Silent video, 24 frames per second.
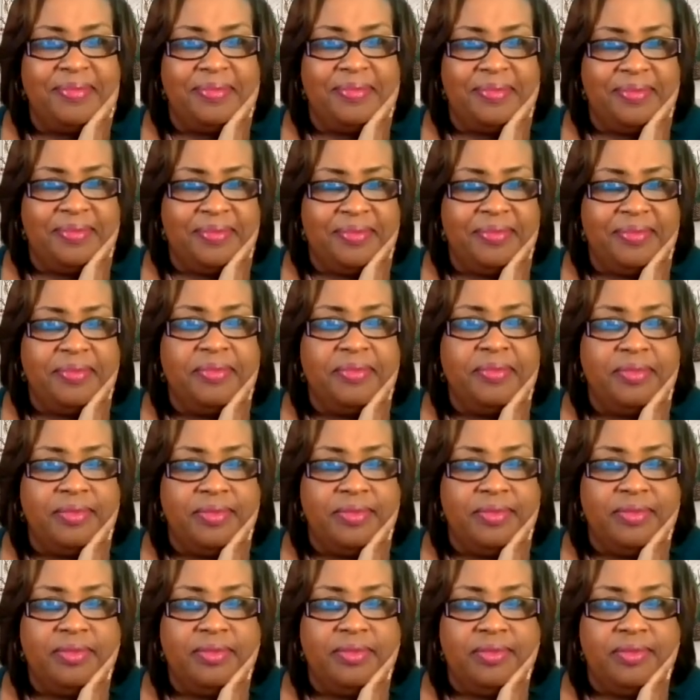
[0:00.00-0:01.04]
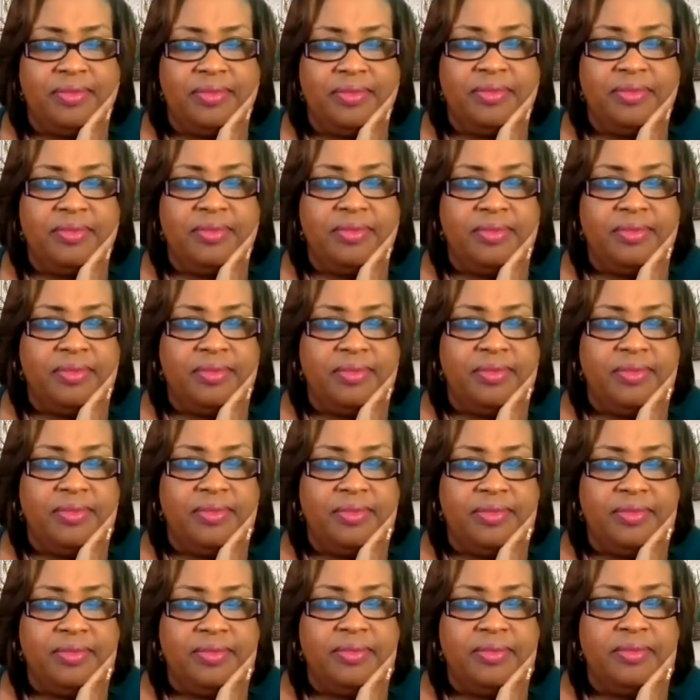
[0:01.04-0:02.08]

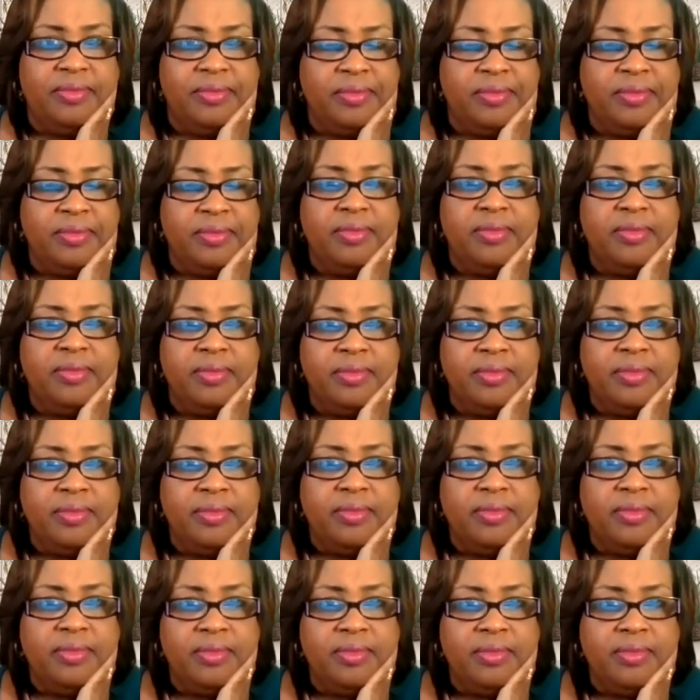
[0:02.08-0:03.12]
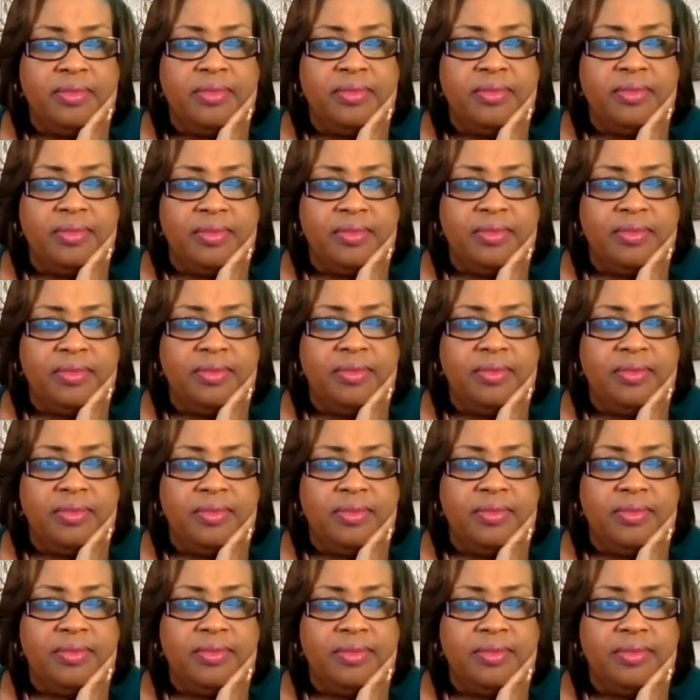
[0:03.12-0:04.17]

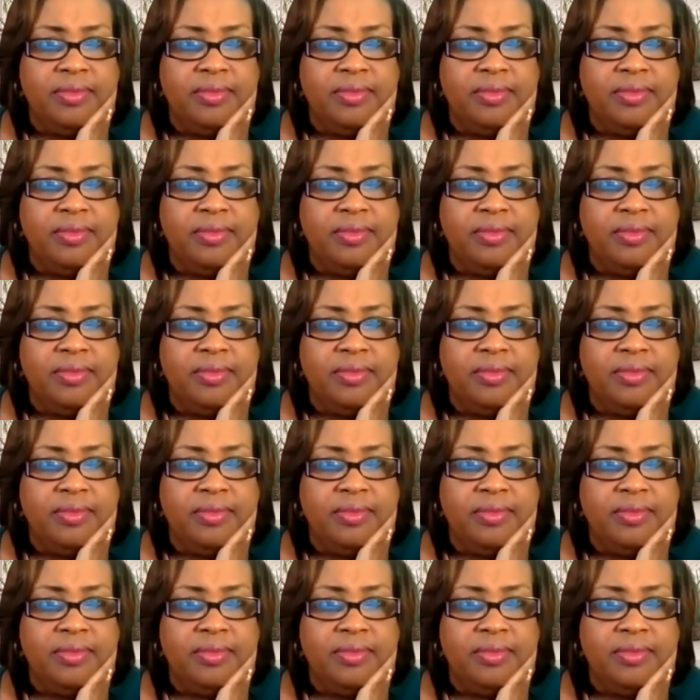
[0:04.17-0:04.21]
This person isn't speaking.